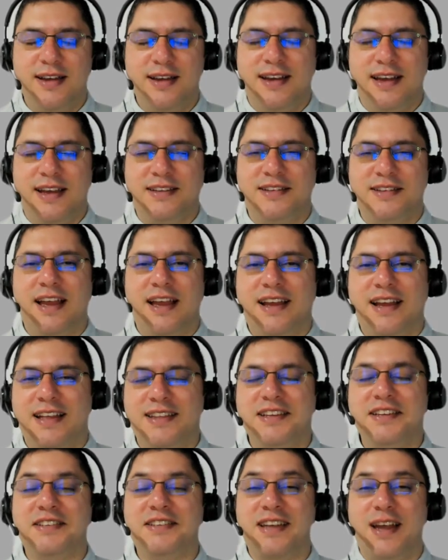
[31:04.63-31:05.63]
it's like a,
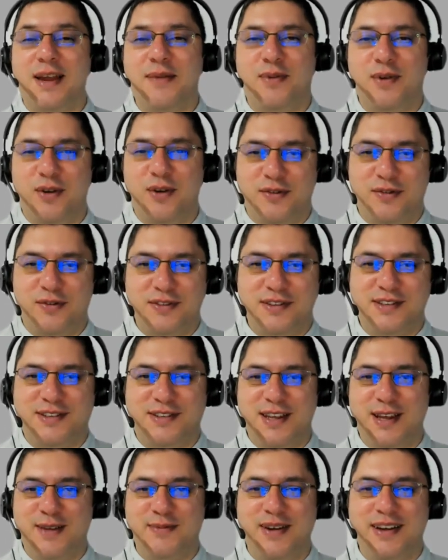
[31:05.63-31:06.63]
this type of
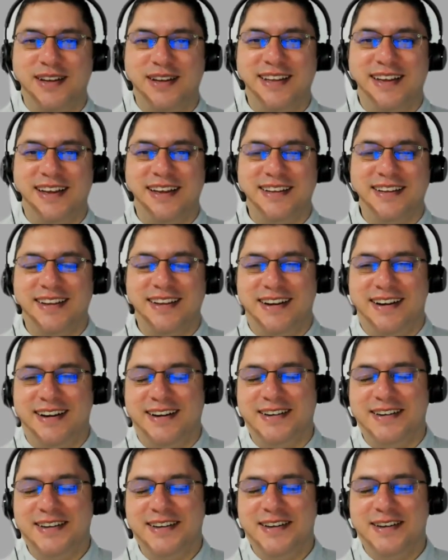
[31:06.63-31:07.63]
stigma that
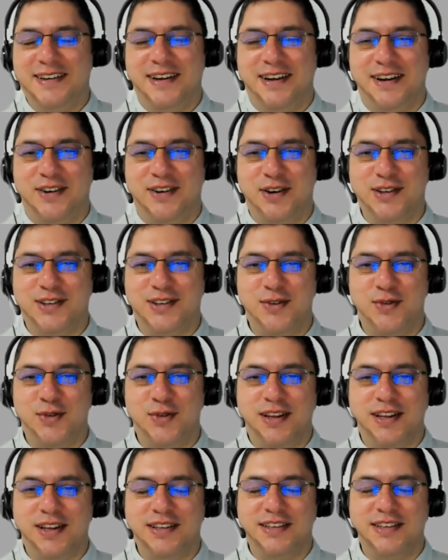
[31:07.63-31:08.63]
uh, uh, Costa
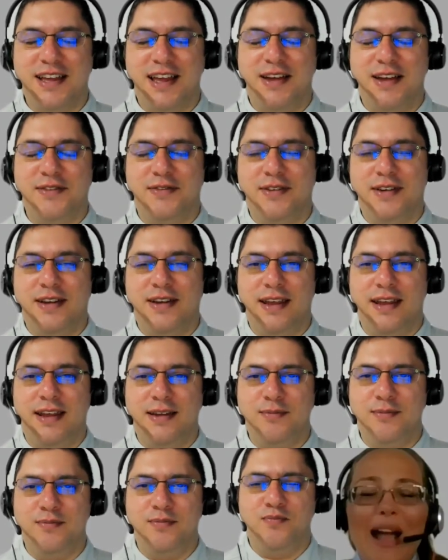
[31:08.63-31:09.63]
Ricans have.
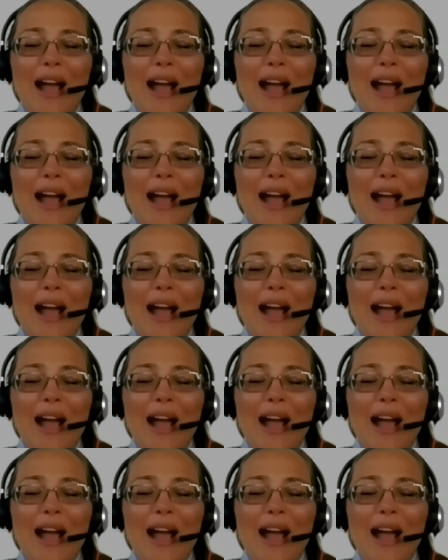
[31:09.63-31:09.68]
no,